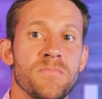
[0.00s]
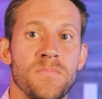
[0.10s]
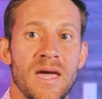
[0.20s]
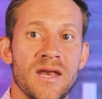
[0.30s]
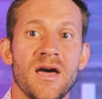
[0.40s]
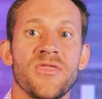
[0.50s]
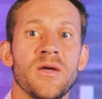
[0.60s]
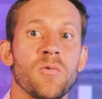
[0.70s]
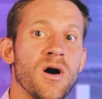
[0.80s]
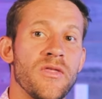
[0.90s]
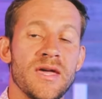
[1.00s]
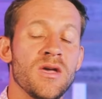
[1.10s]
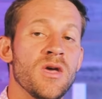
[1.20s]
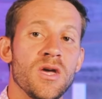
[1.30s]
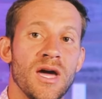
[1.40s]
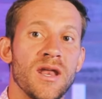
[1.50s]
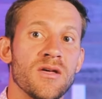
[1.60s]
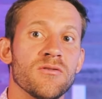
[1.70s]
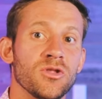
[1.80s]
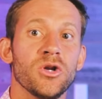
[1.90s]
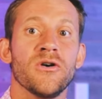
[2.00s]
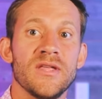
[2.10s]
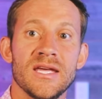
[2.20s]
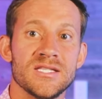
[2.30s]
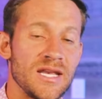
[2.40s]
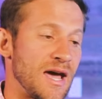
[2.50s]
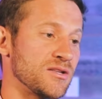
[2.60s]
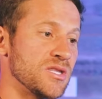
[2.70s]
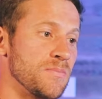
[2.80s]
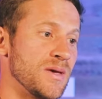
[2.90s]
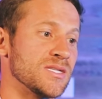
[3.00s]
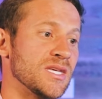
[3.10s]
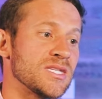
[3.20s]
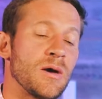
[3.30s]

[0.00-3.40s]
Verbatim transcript: pay nothing while they kind of learn the ins and outs of the business.